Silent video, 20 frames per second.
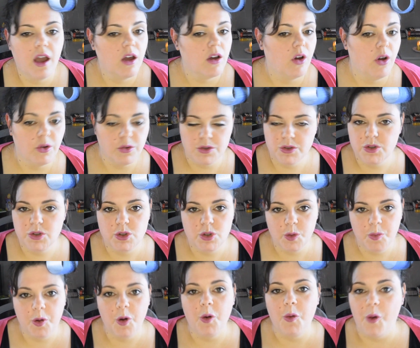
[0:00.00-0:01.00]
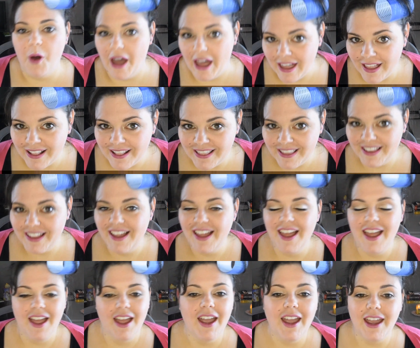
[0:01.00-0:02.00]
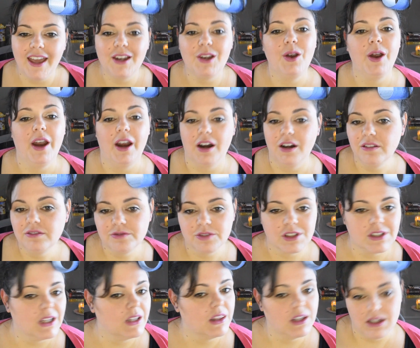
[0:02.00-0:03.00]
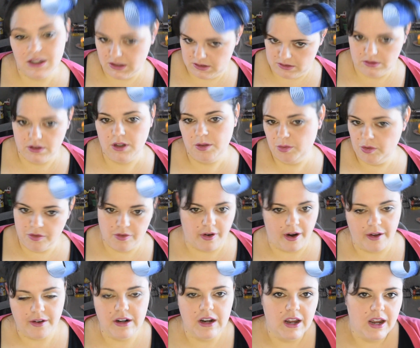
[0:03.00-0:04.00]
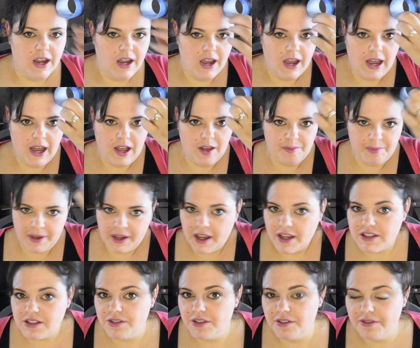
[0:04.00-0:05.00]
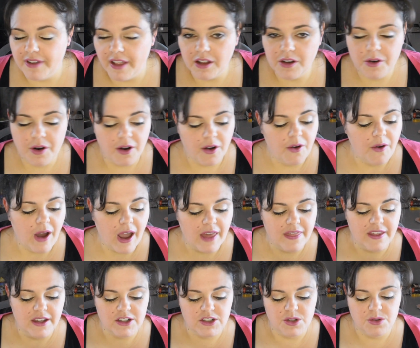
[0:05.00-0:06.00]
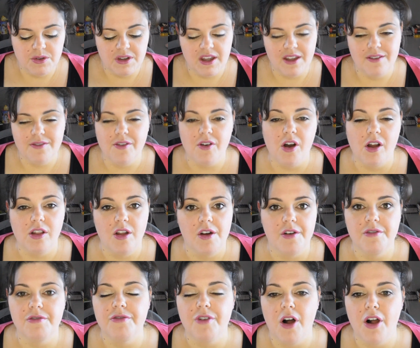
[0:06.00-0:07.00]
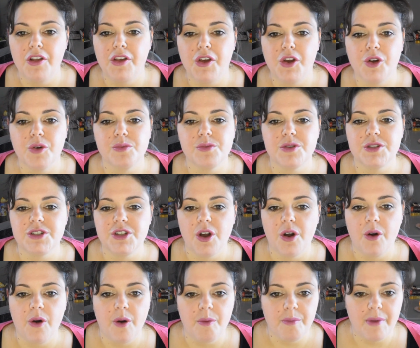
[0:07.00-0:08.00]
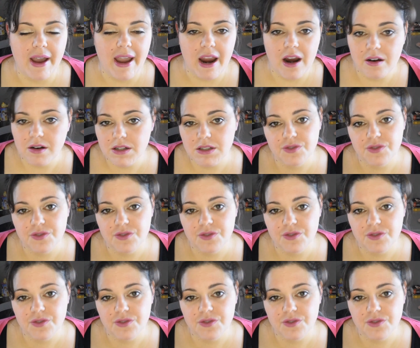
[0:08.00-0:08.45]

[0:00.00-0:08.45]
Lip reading: Holds super well in your hair, just like this, and you can move around because of the Velcro, and they do give a lot of volume. So my hair is